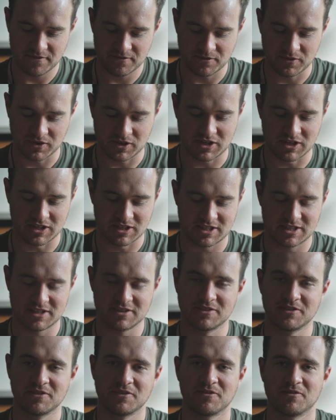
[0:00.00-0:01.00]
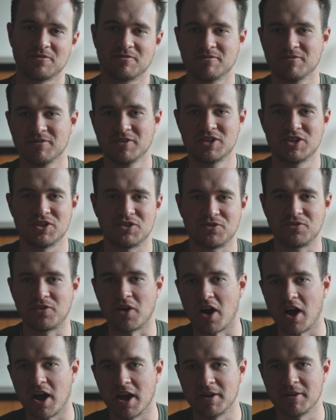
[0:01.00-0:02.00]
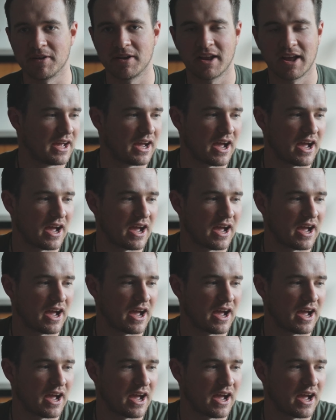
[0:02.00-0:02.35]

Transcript: which is fine.